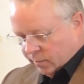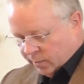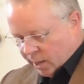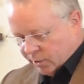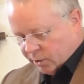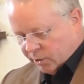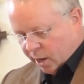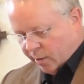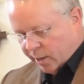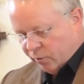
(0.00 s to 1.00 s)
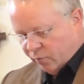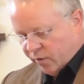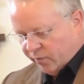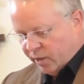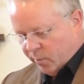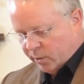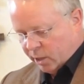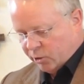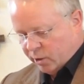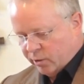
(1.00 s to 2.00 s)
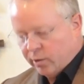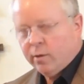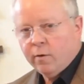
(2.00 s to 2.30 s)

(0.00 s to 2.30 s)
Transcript: necessary to 50 petitions